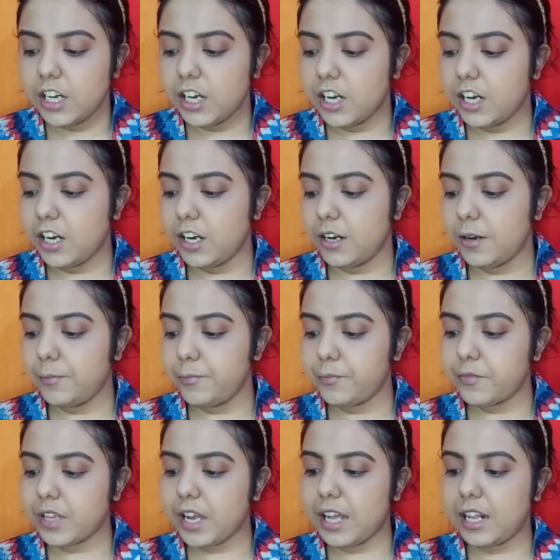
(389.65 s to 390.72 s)

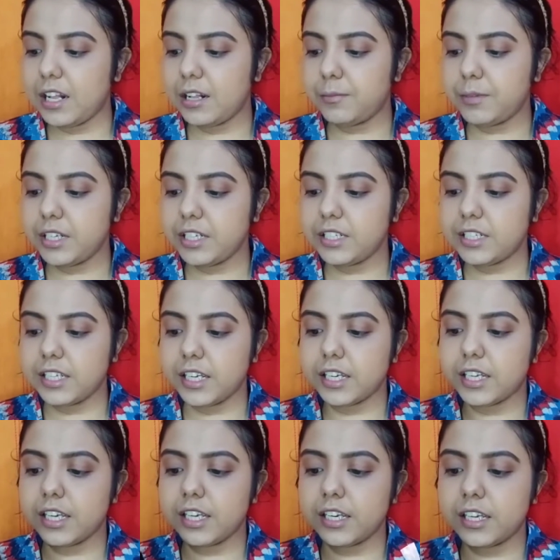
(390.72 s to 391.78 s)
I'll be
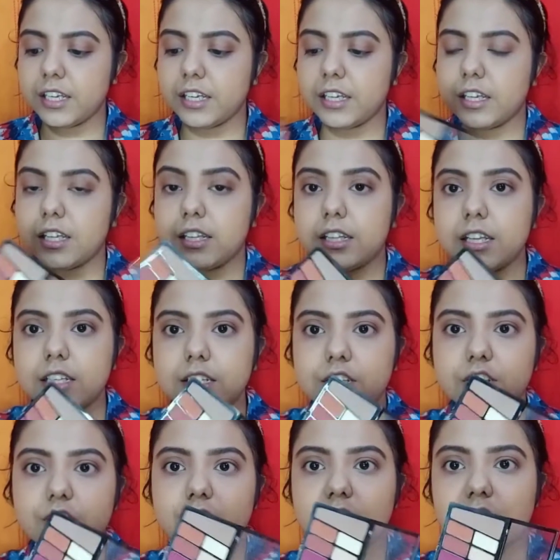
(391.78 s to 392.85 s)
taking
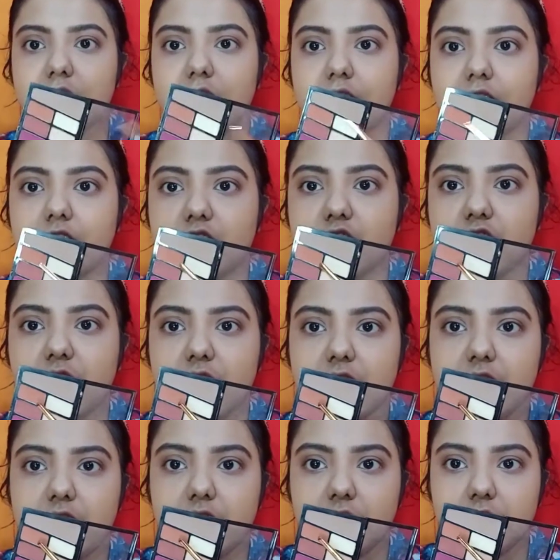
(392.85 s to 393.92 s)
this shade
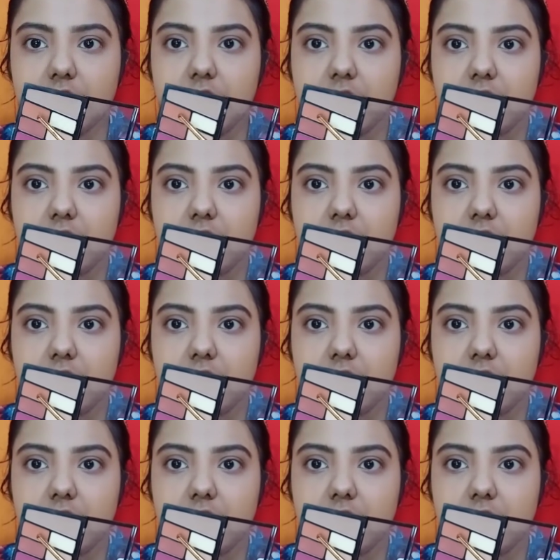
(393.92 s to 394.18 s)
here.